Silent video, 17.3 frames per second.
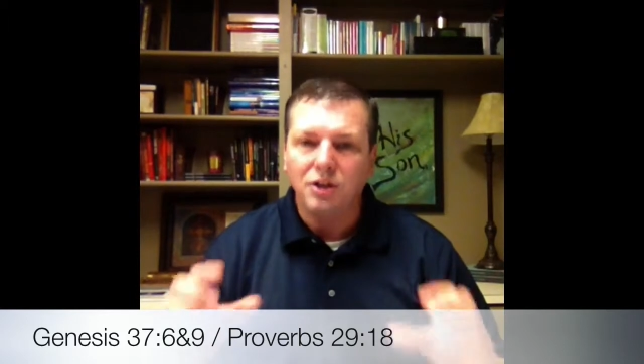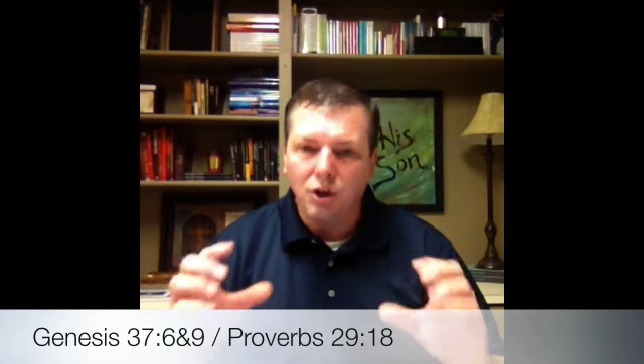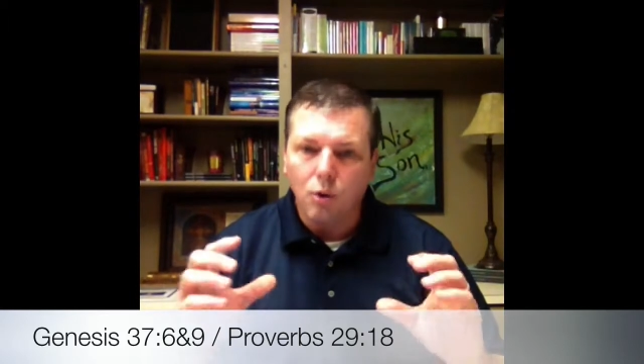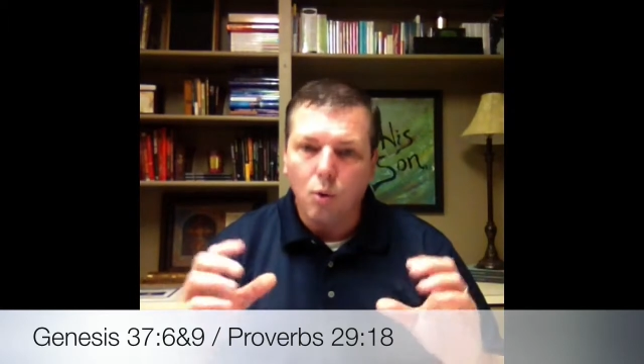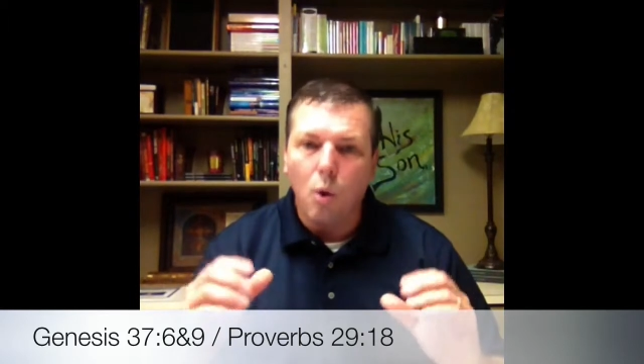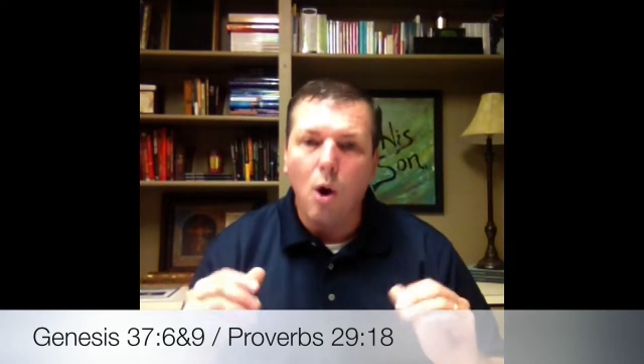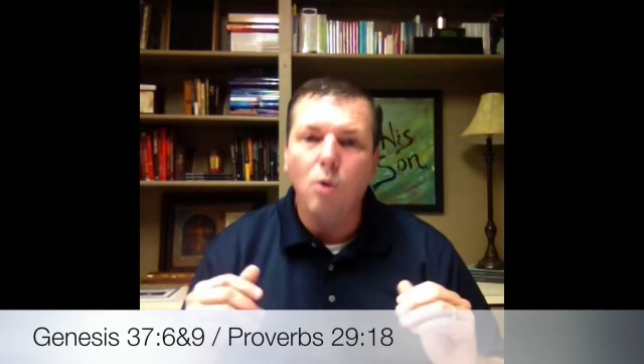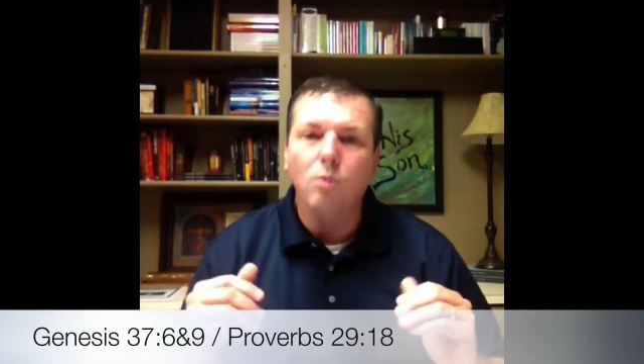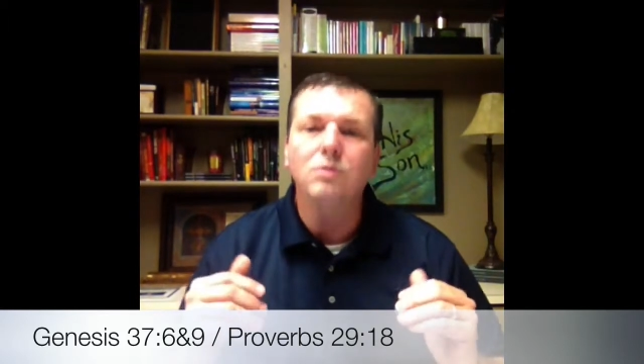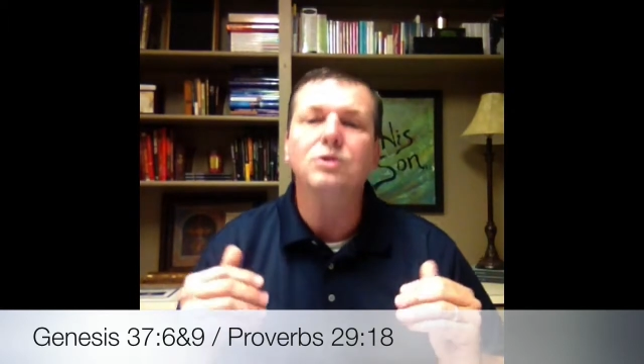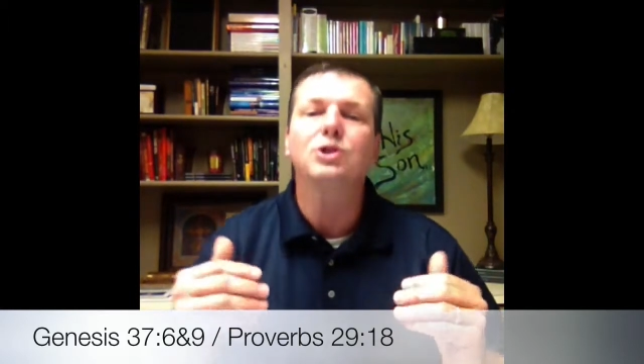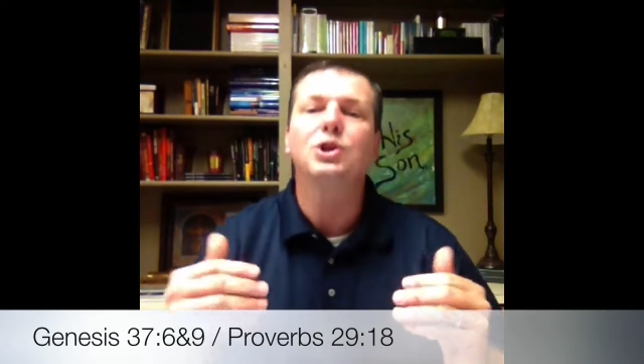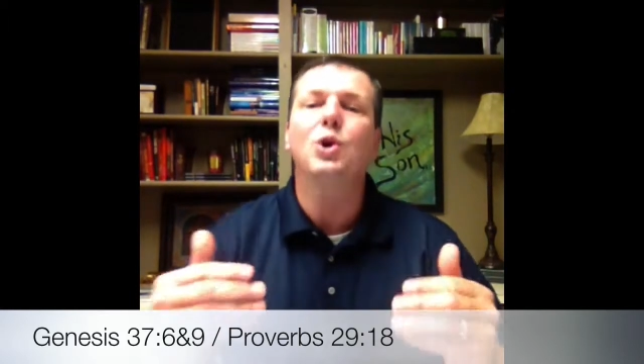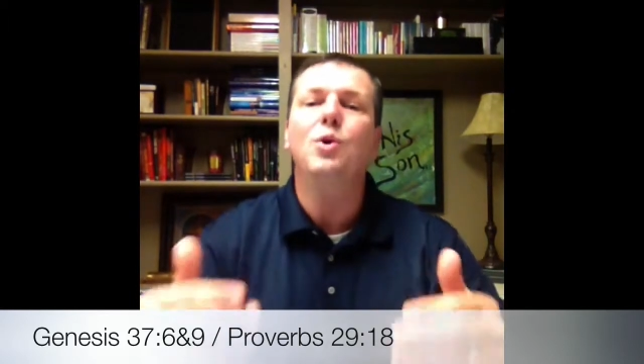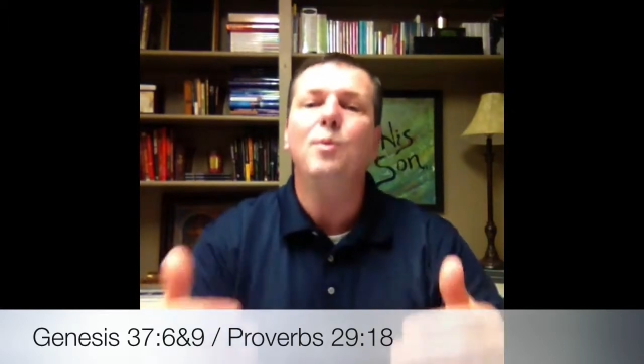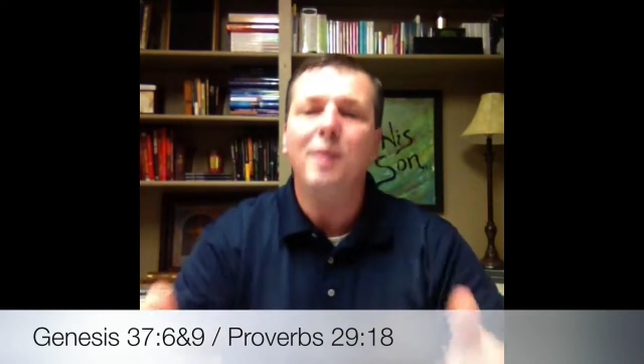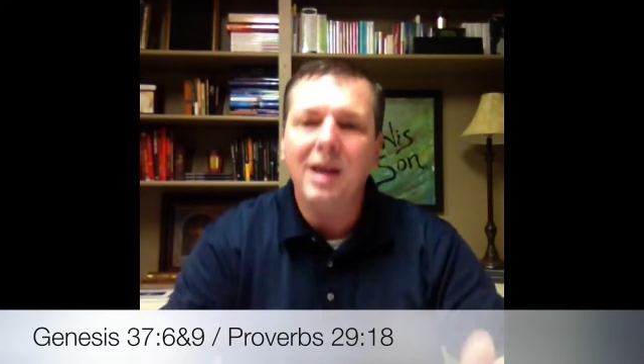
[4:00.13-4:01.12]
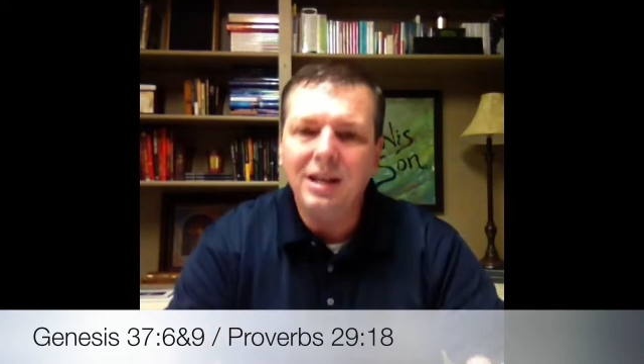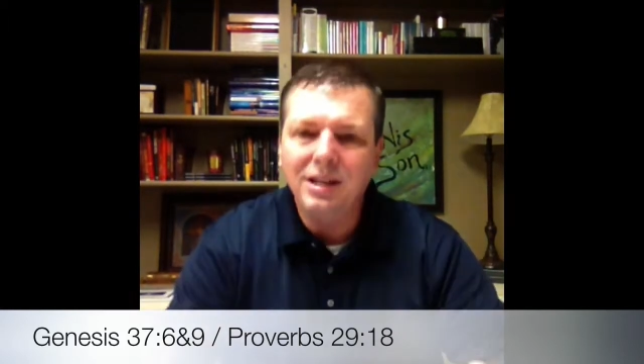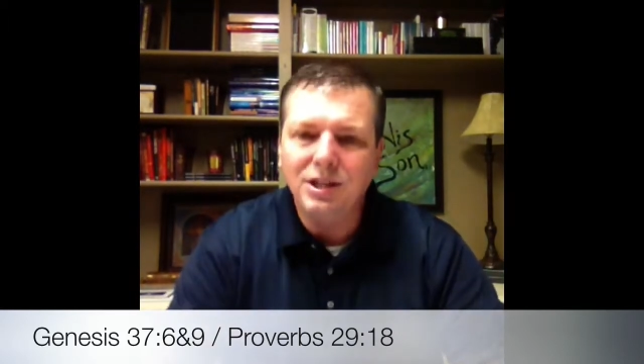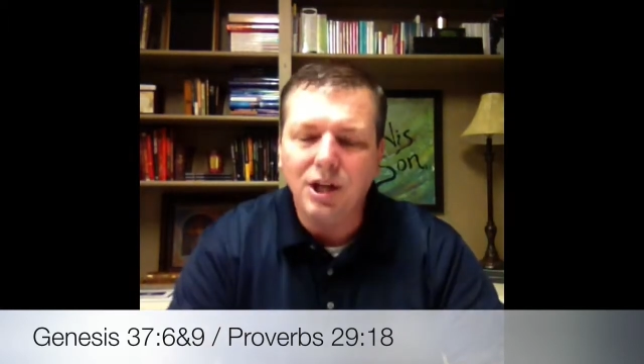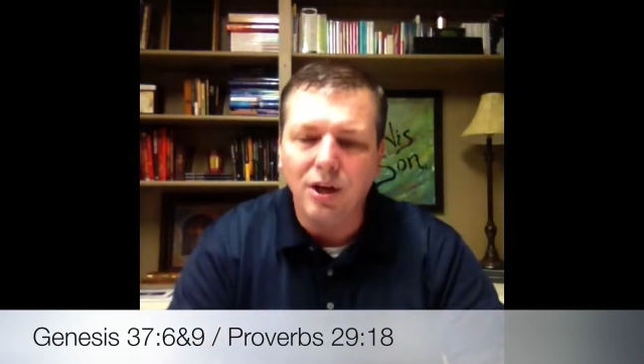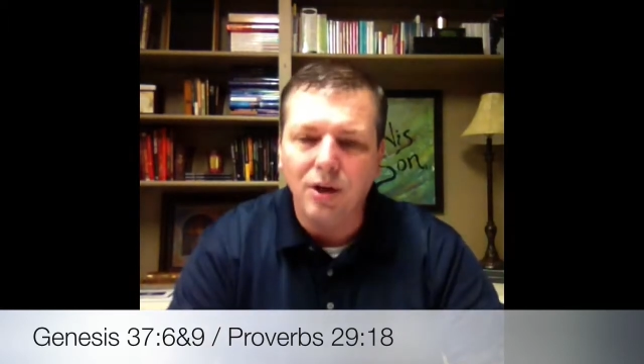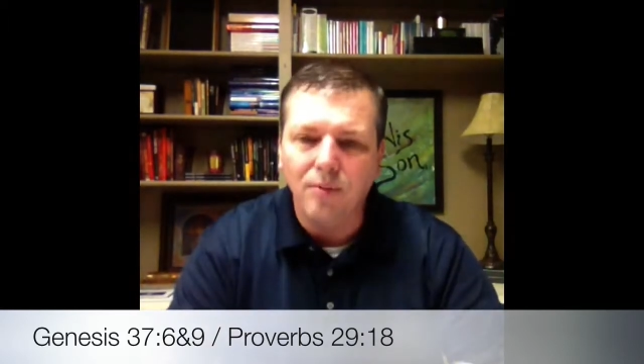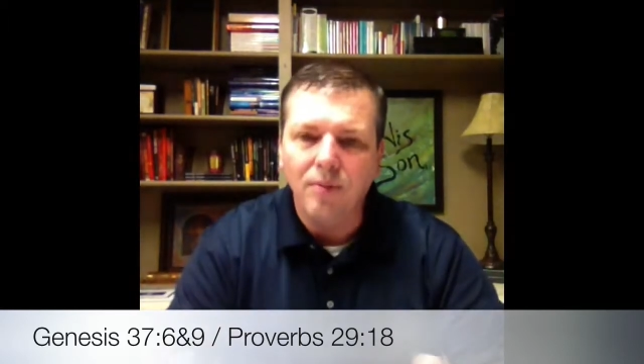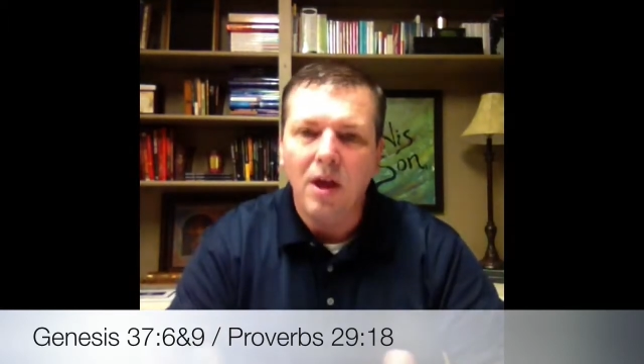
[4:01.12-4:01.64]
to, quote, zoom
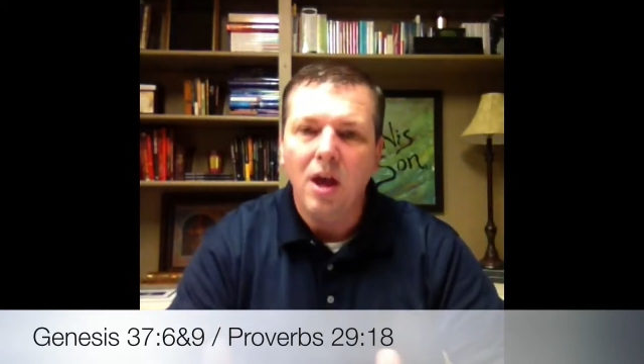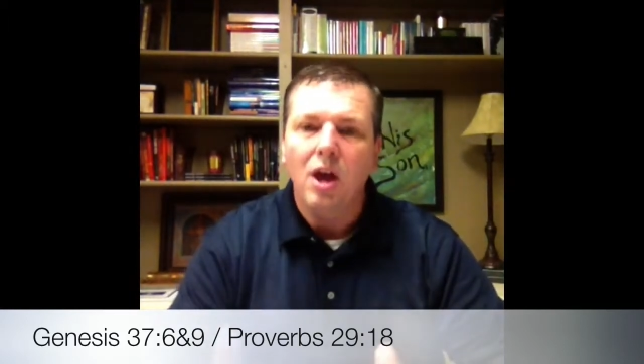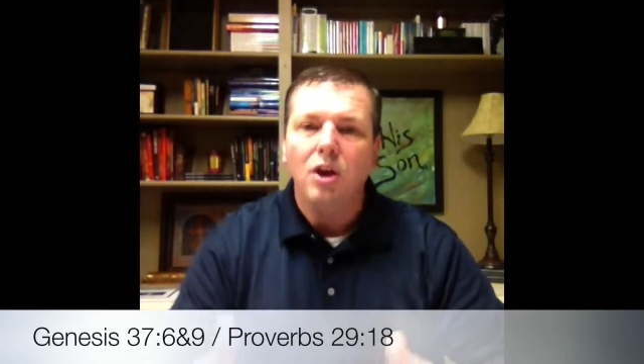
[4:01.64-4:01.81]
into.